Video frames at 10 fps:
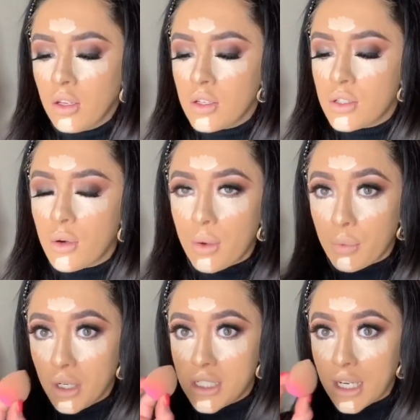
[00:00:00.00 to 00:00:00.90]
So I'm
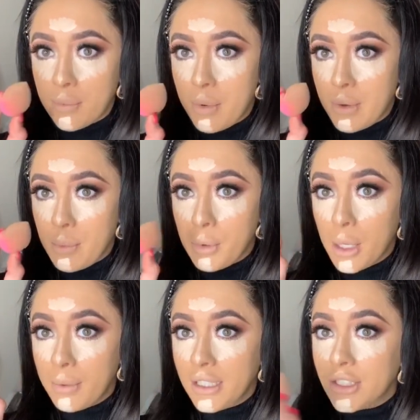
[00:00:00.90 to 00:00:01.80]
going to check maybe Beauty
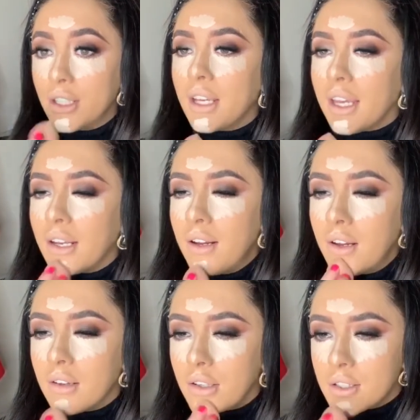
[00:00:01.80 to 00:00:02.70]
Blender again
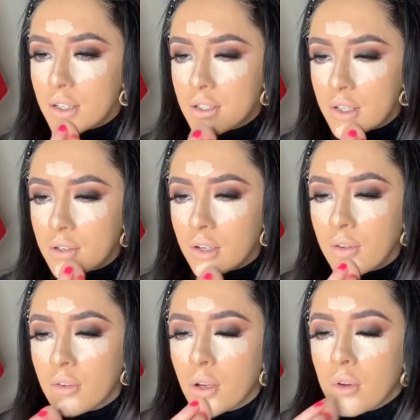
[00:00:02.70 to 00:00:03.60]
and just
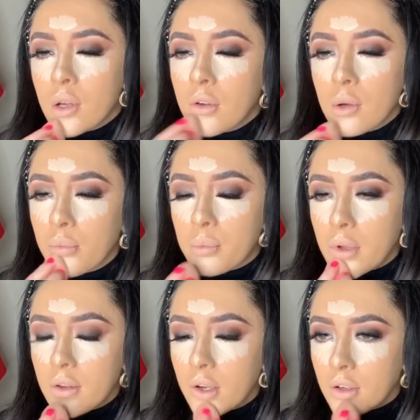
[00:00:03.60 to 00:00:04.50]

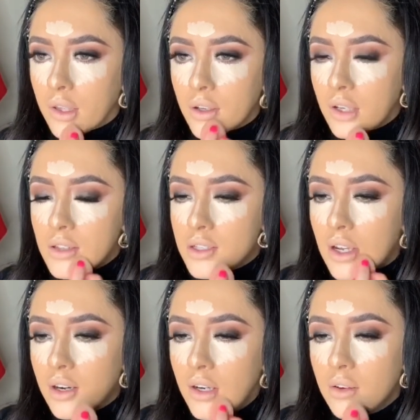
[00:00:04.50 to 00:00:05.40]
blend out that concealer.